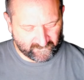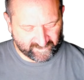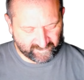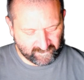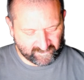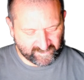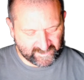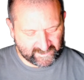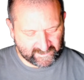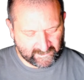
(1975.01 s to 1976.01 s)
this looks
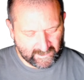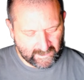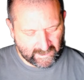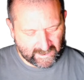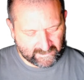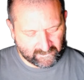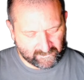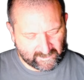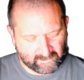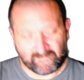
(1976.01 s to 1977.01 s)
like. I
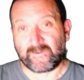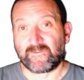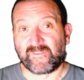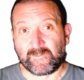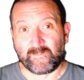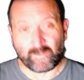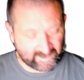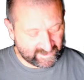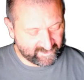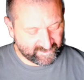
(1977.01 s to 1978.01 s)
could have a very simple
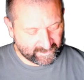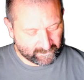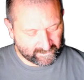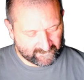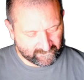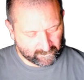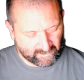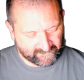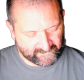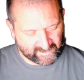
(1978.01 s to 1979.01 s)
case. I could have a
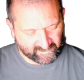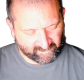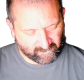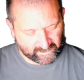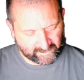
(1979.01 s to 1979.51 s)
graph xy